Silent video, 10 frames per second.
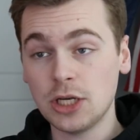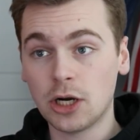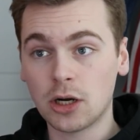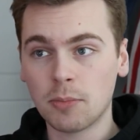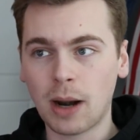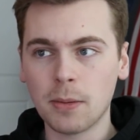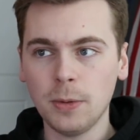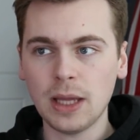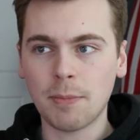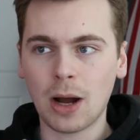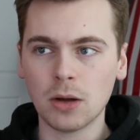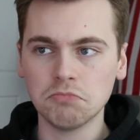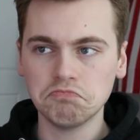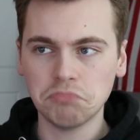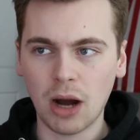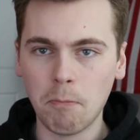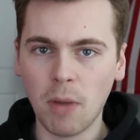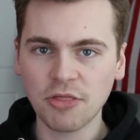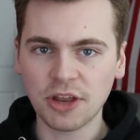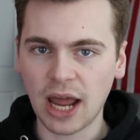year, probably about a
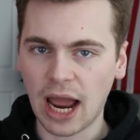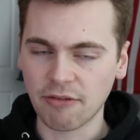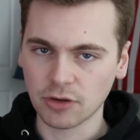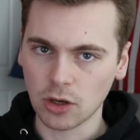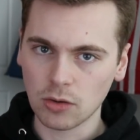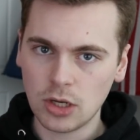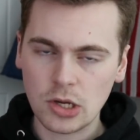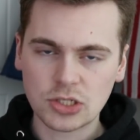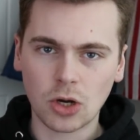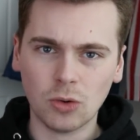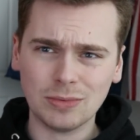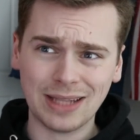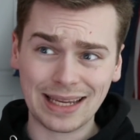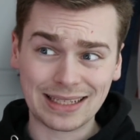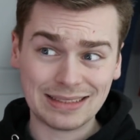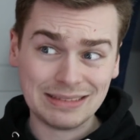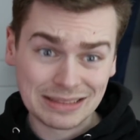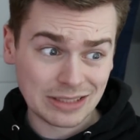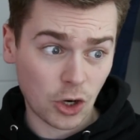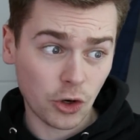month and a half ago. So like
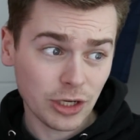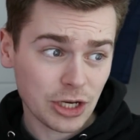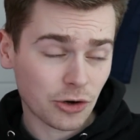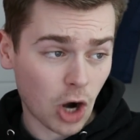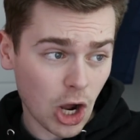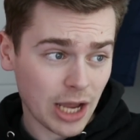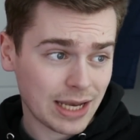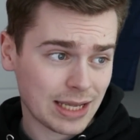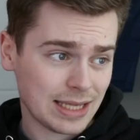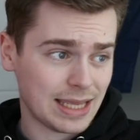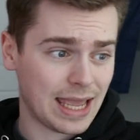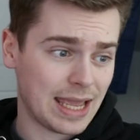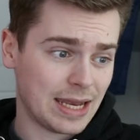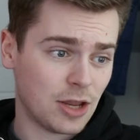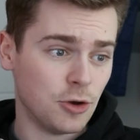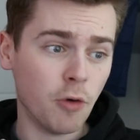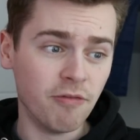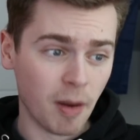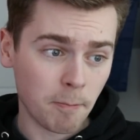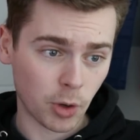earlier on in
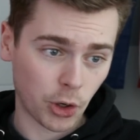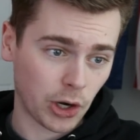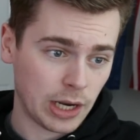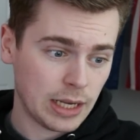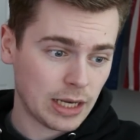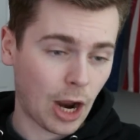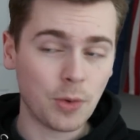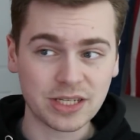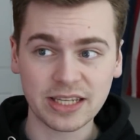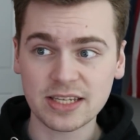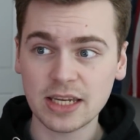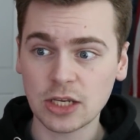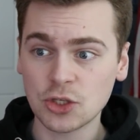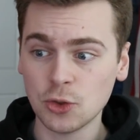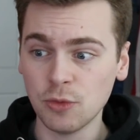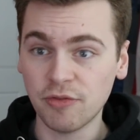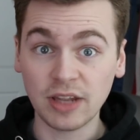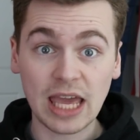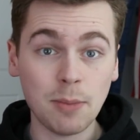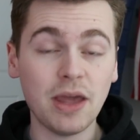November, I was listening to
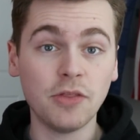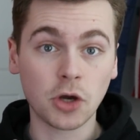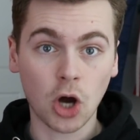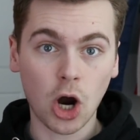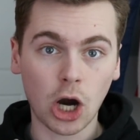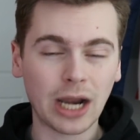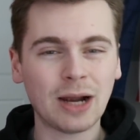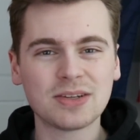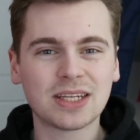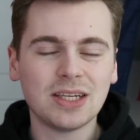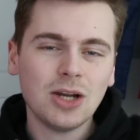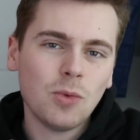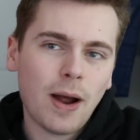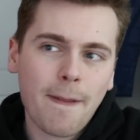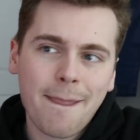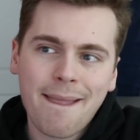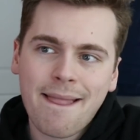Flame in the car and I was like, you know what?